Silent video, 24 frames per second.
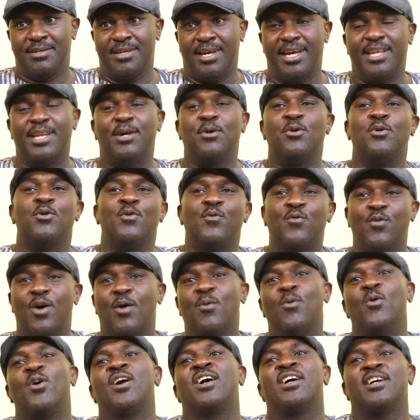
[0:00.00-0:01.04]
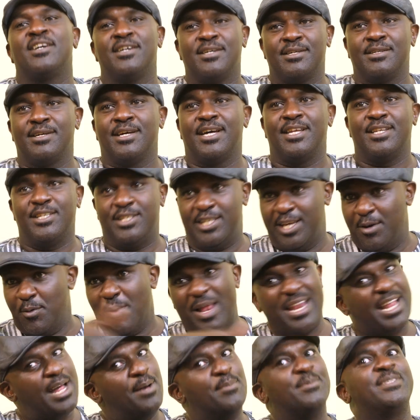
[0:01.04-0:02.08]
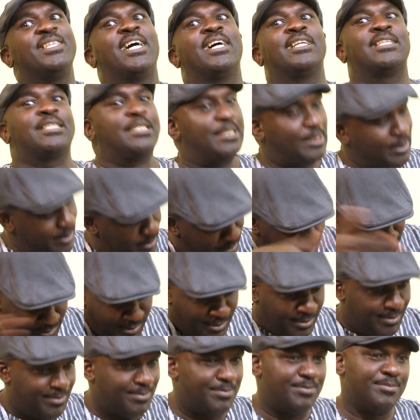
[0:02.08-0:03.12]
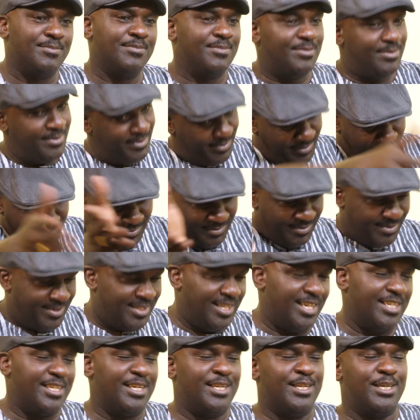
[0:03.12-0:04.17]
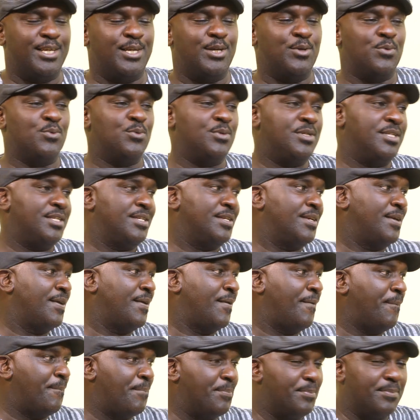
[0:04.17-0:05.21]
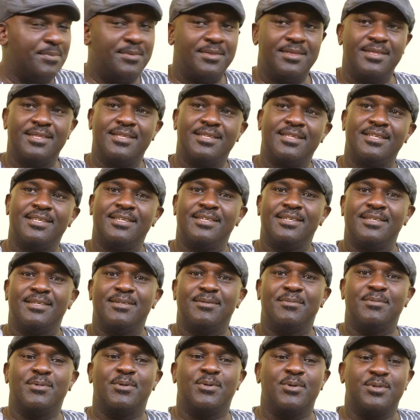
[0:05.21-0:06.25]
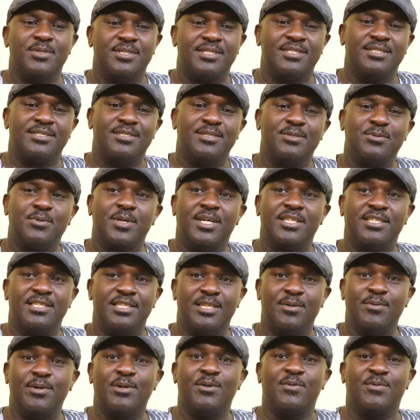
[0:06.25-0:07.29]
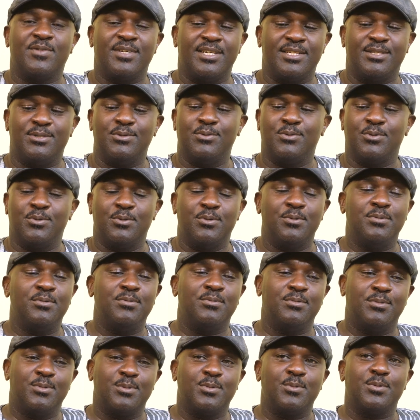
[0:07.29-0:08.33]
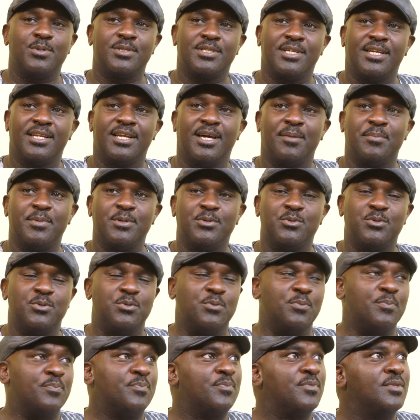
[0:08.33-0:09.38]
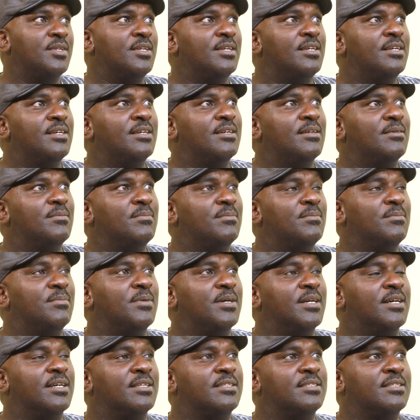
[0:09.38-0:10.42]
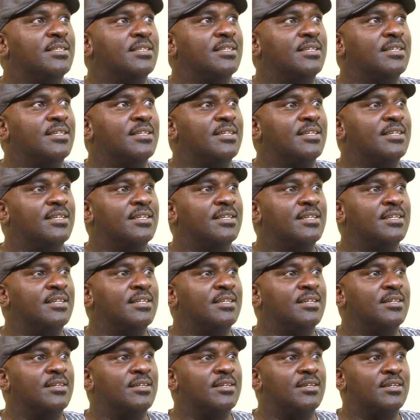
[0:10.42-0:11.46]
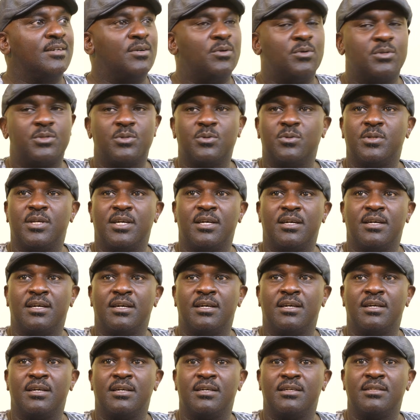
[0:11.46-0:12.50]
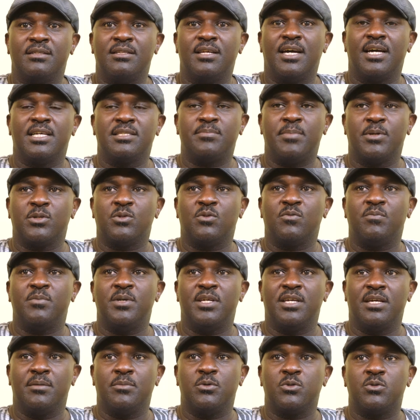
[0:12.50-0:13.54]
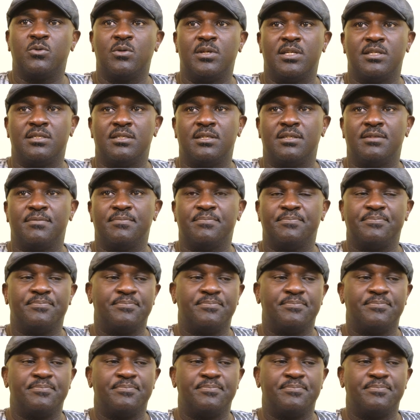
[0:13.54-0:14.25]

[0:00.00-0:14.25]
I now go for a walk. And she welcomes that. Nienda nikirudi. Because you get in the way of that, you know what can happen to you. But also the aspect of being able to listen.